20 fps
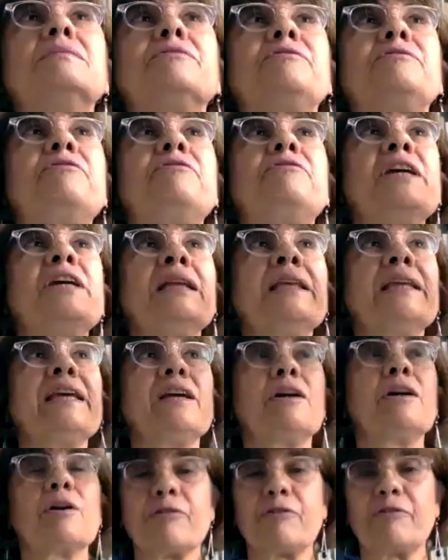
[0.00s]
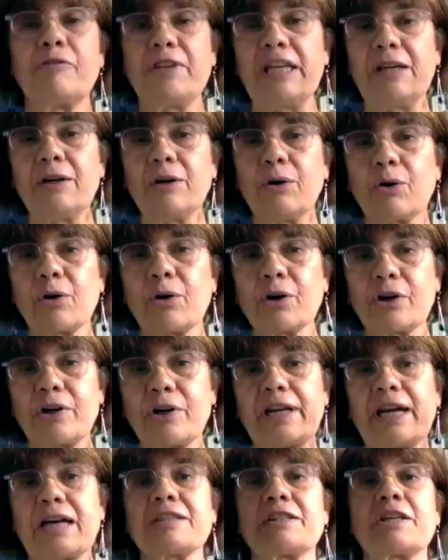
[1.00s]
feeling of the
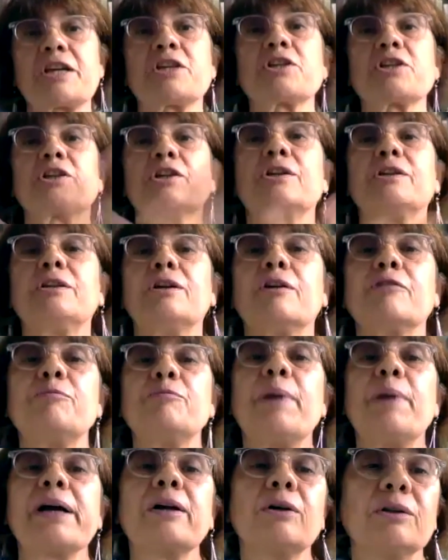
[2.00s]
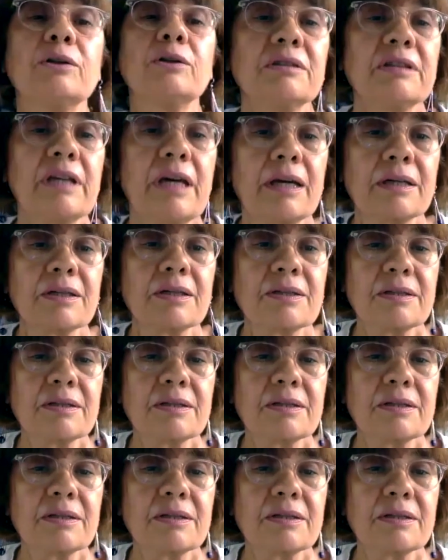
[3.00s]
organization of my context.